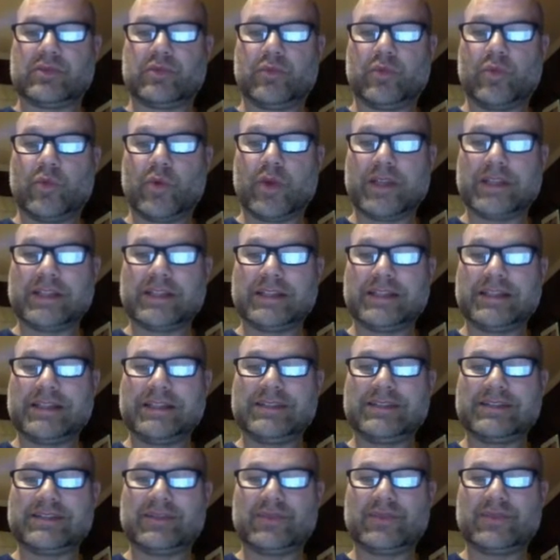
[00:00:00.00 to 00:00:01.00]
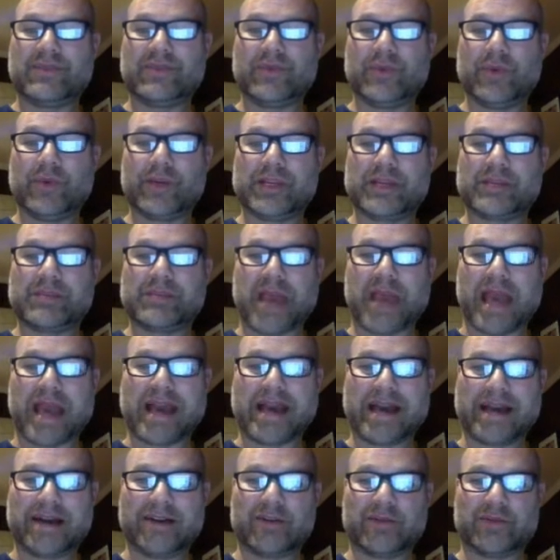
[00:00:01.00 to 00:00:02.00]
20 to 40
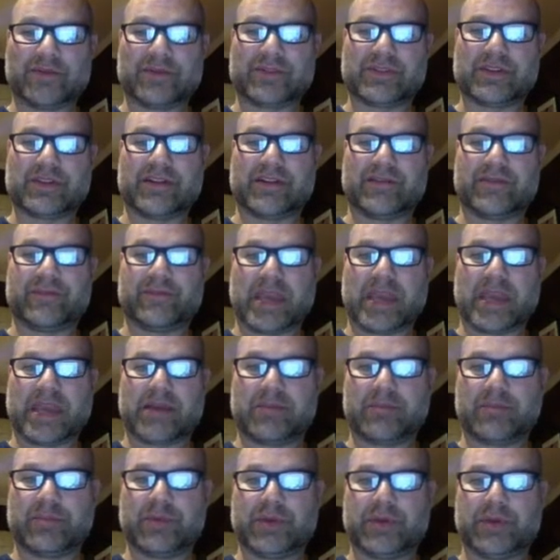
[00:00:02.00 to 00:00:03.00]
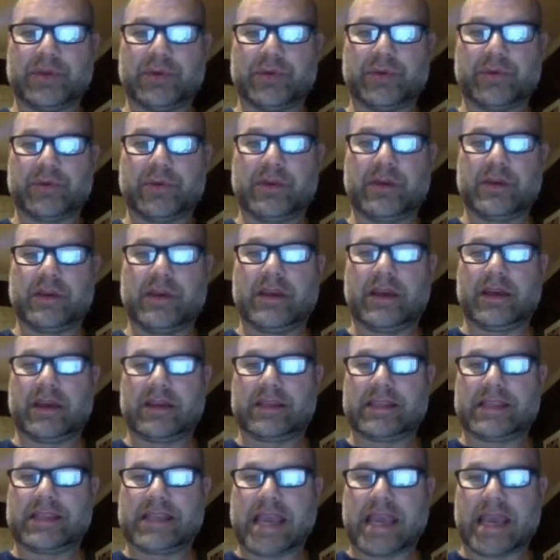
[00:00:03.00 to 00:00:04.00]
pounds of bamboo a
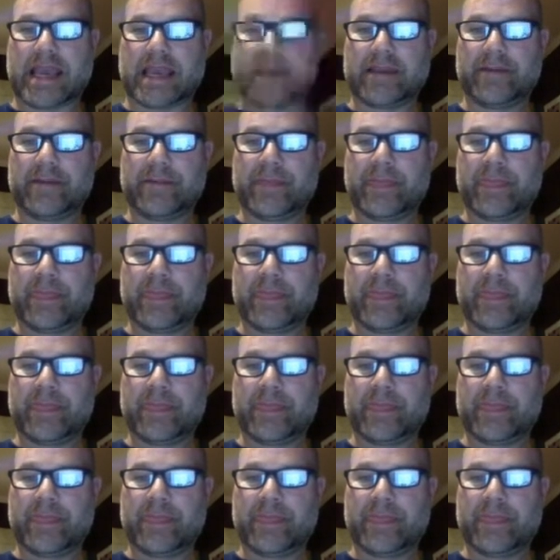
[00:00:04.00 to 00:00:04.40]
day.